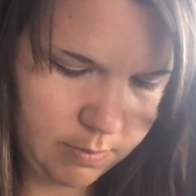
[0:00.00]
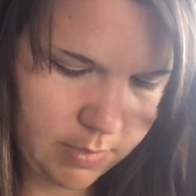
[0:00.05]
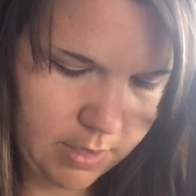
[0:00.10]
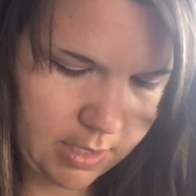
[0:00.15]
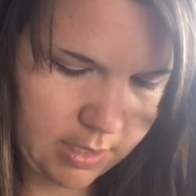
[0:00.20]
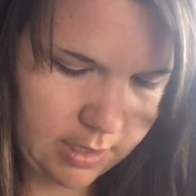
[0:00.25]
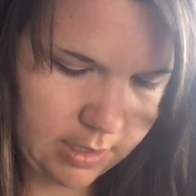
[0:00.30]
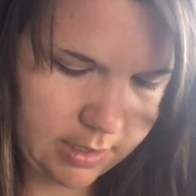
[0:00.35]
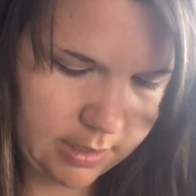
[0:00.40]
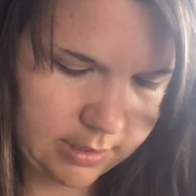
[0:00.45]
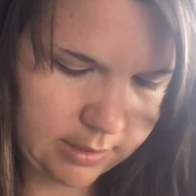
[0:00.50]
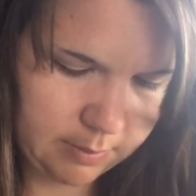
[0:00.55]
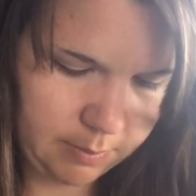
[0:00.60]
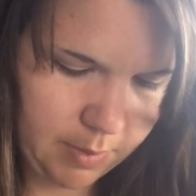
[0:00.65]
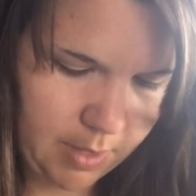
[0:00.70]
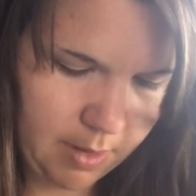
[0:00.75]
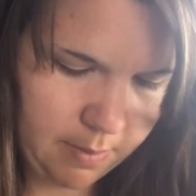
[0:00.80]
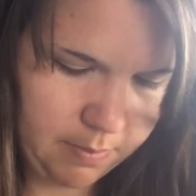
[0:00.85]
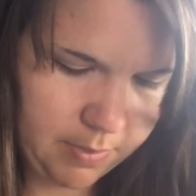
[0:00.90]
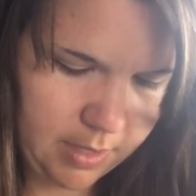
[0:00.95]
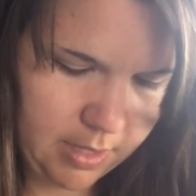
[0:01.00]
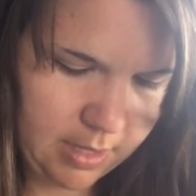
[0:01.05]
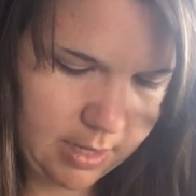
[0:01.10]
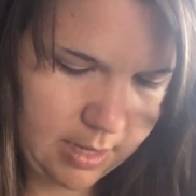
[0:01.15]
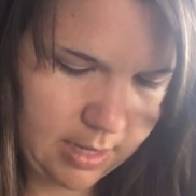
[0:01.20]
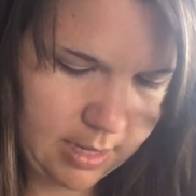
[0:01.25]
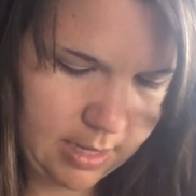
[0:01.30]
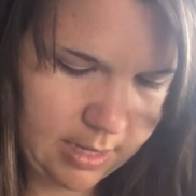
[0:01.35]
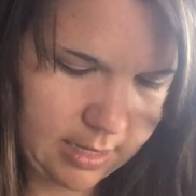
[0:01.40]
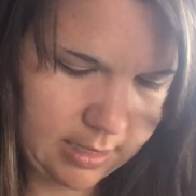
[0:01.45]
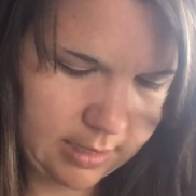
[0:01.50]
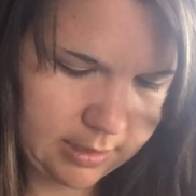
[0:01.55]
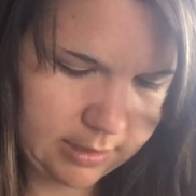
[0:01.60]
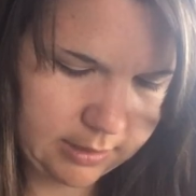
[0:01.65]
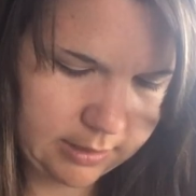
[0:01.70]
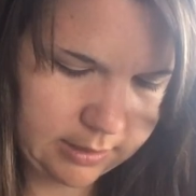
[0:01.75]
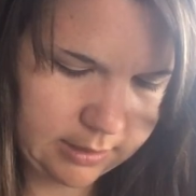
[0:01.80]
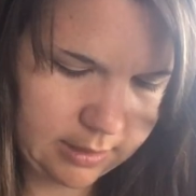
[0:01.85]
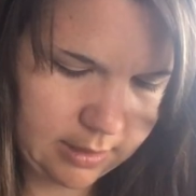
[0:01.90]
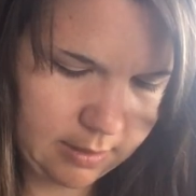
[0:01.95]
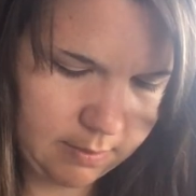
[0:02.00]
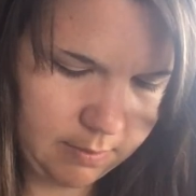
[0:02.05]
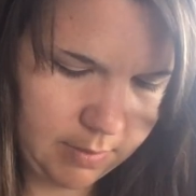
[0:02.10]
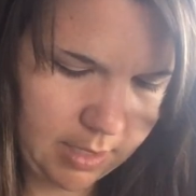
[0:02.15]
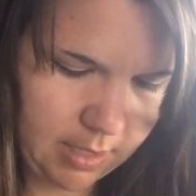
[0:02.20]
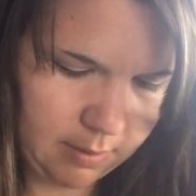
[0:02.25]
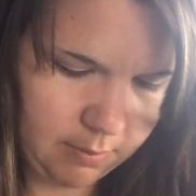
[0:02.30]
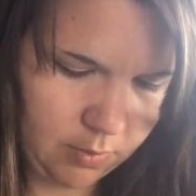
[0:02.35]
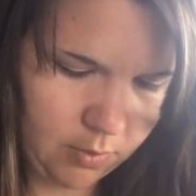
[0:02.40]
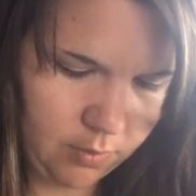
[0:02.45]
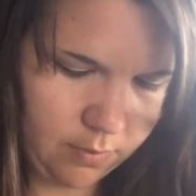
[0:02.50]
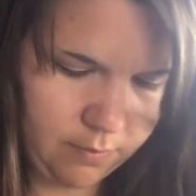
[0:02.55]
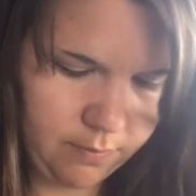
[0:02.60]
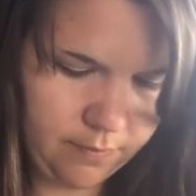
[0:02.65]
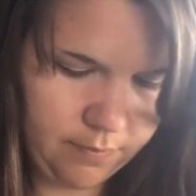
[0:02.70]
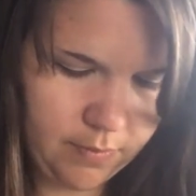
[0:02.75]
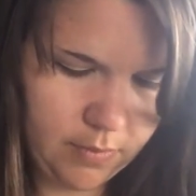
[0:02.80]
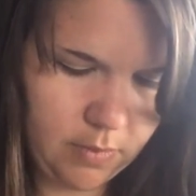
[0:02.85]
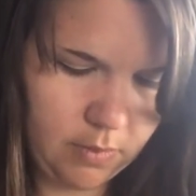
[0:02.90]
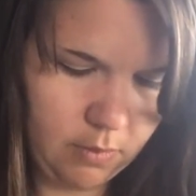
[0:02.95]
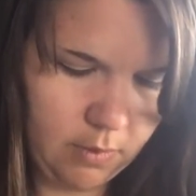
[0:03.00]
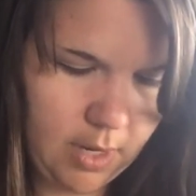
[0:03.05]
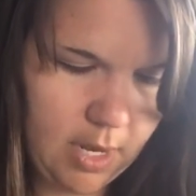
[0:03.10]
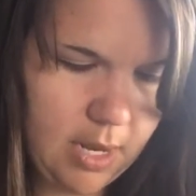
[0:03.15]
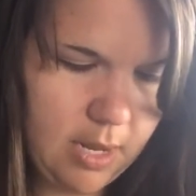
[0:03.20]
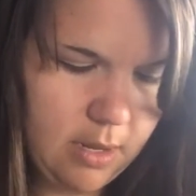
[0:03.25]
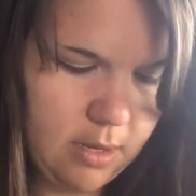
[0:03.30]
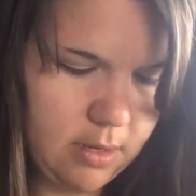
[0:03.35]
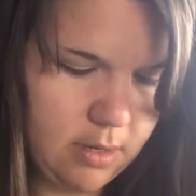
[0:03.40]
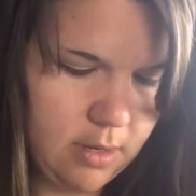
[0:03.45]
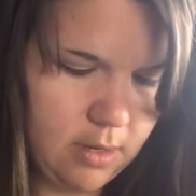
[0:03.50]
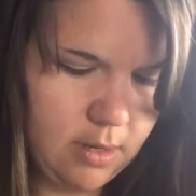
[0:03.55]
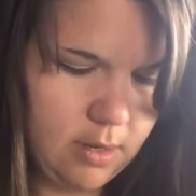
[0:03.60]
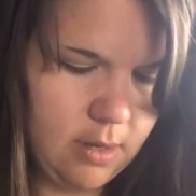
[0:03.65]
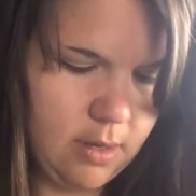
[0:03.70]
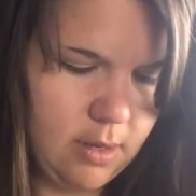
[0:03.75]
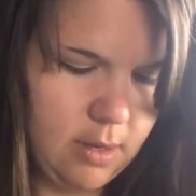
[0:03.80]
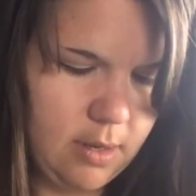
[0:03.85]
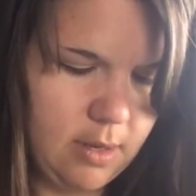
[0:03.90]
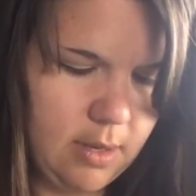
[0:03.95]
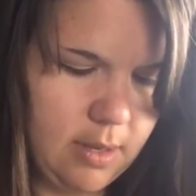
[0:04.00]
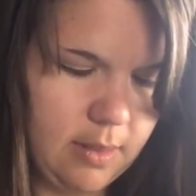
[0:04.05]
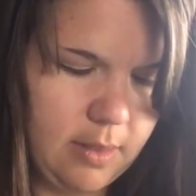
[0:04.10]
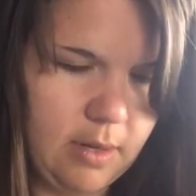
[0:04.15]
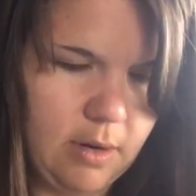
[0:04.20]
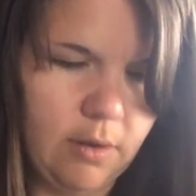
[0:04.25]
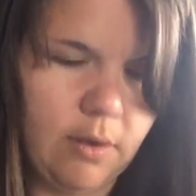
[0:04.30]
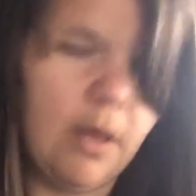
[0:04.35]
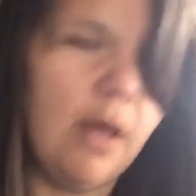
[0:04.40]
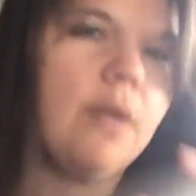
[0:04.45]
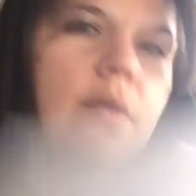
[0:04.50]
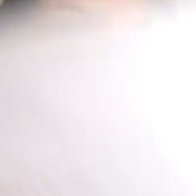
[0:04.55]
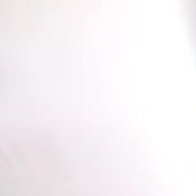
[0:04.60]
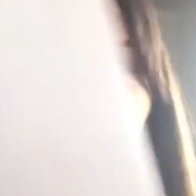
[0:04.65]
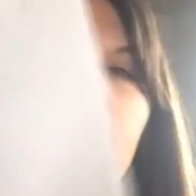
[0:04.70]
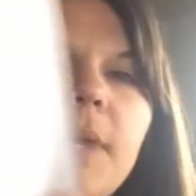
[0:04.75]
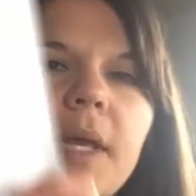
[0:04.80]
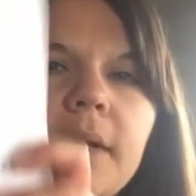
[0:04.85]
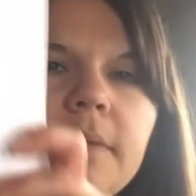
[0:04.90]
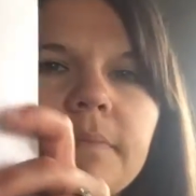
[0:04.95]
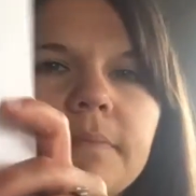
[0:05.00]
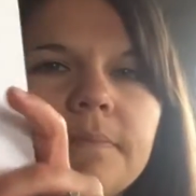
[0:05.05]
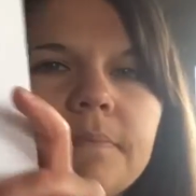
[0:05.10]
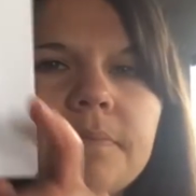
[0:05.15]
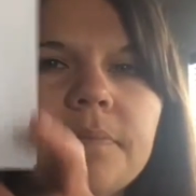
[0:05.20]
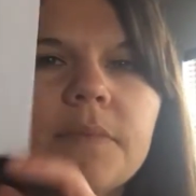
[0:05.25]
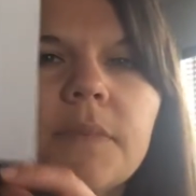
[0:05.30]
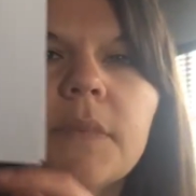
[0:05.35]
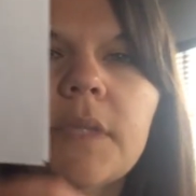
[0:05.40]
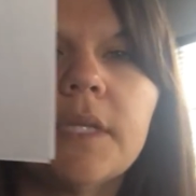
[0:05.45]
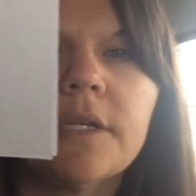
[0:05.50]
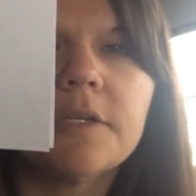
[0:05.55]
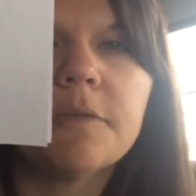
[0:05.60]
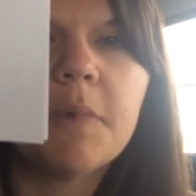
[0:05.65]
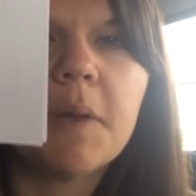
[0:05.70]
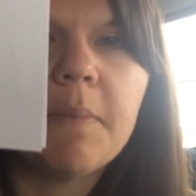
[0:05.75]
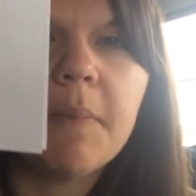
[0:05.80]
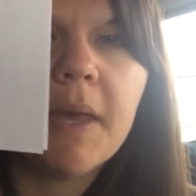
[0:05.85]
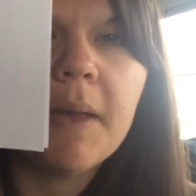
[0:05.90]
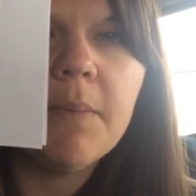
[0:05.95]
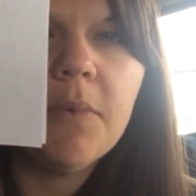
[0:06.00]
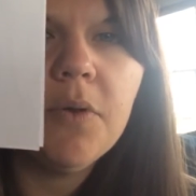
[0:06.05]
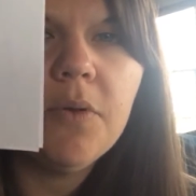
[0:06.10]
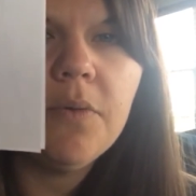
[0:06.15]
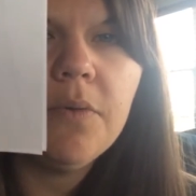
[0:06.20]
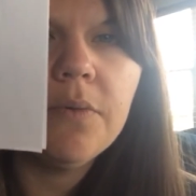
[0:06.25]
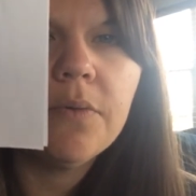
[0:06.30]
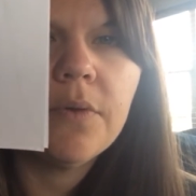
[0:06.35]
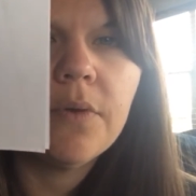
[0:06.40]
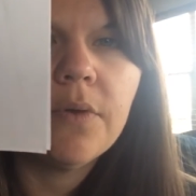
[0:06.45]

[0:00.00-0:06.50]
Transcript: because a puppy is a mammal, okay? And then I'll color him in. There's my mammal,